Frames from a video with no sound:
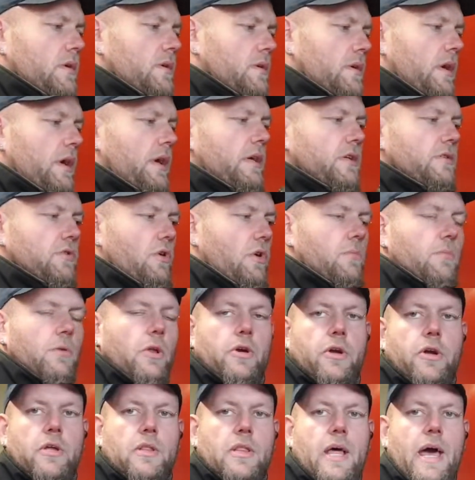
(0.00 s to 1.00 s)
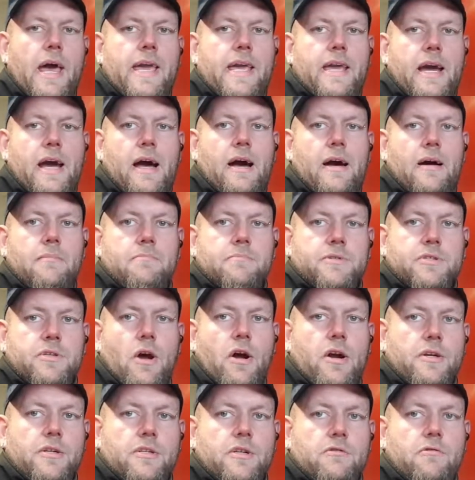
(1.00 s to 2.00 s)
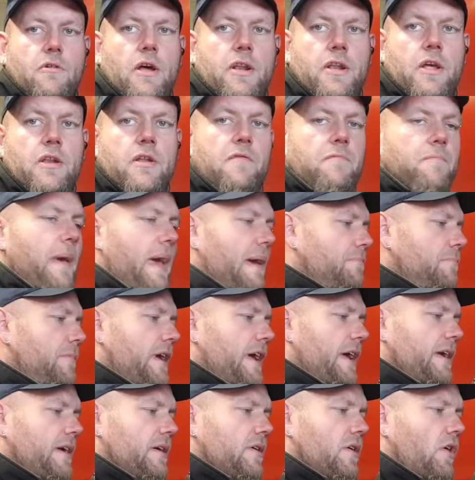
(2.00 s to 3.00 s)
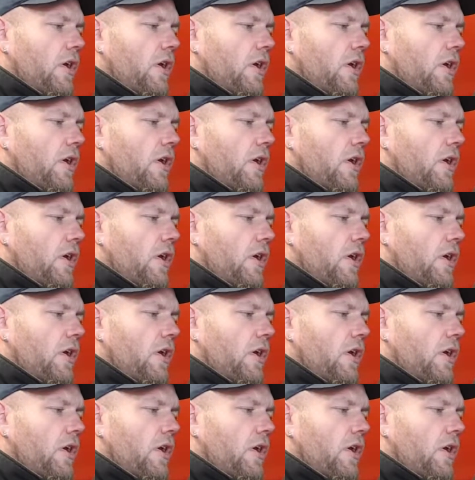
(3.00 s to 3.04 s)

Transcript: Okay, so I'm looking like I'm starting to run out of memory